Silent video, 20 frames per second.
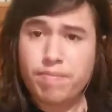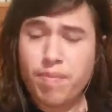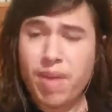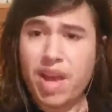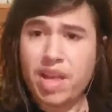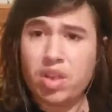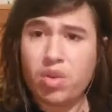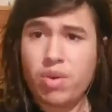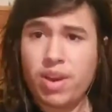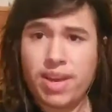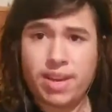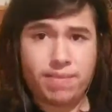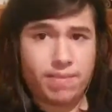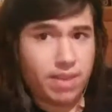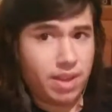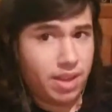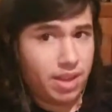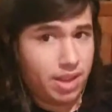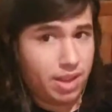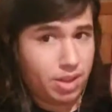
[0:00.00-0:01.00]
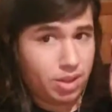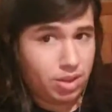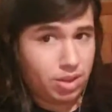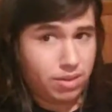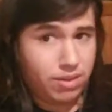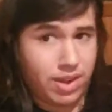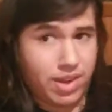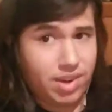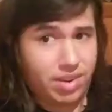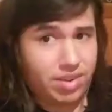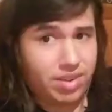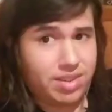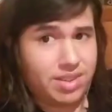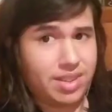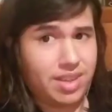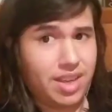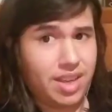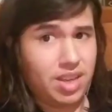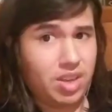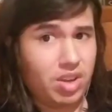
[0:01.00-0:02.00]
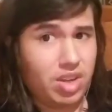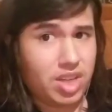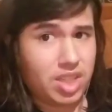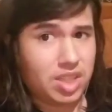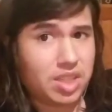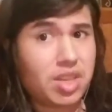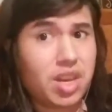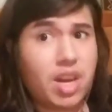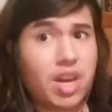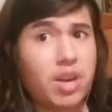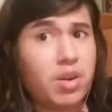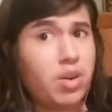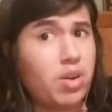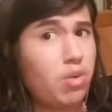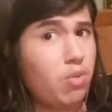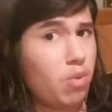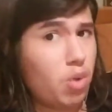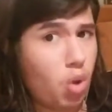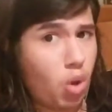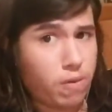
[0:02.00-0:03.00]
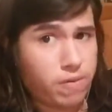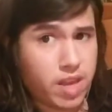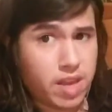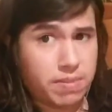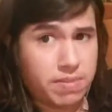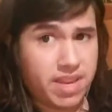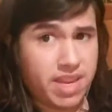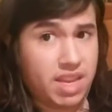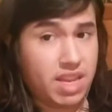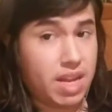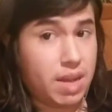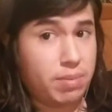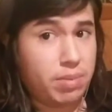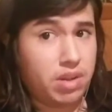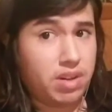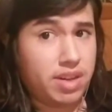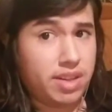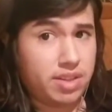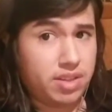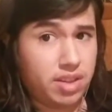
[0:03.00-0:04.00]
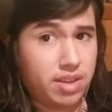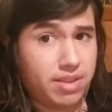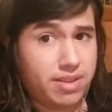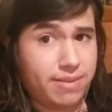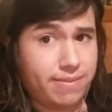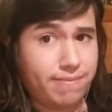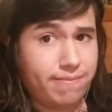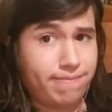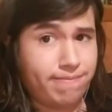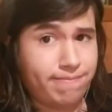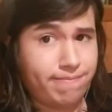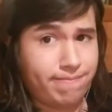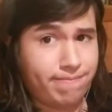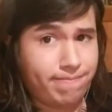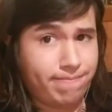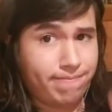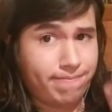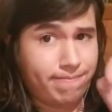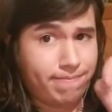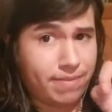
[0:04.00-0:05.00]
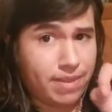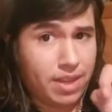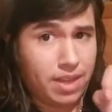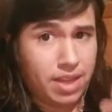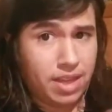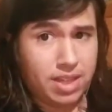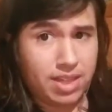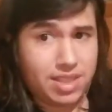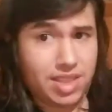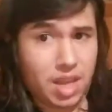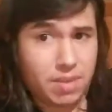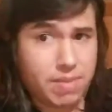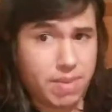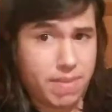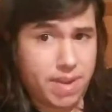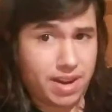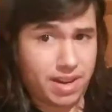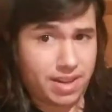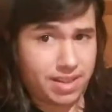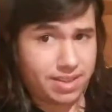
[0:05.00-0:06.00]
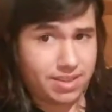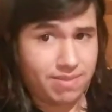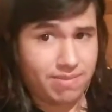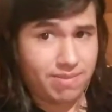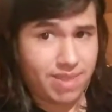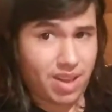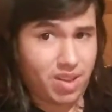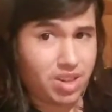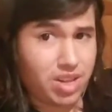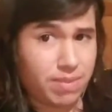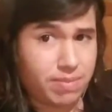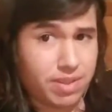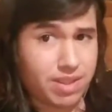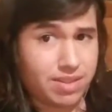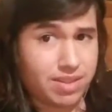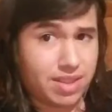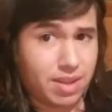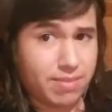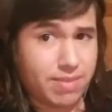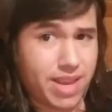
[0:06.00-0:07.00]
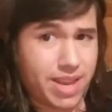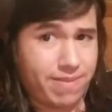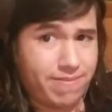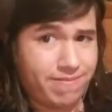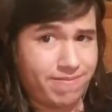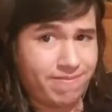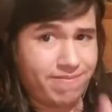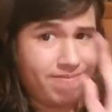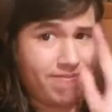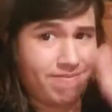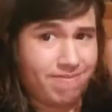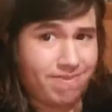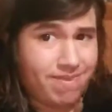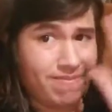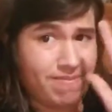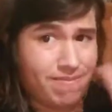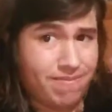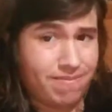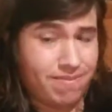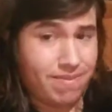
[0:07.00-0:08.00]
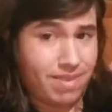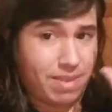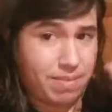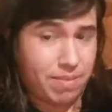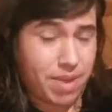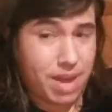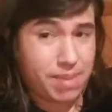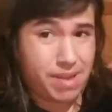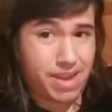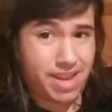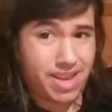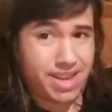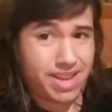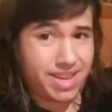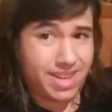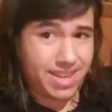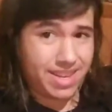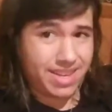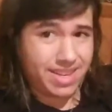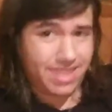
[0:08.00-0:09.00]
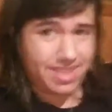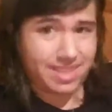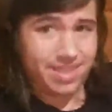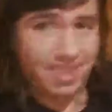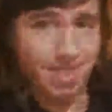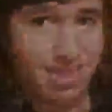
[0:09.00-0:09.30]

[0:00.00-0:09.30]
By the way, those videos you just saw will hopefully be uploaded soon. Just tell me about it. I'll upload it someday. Bye bye.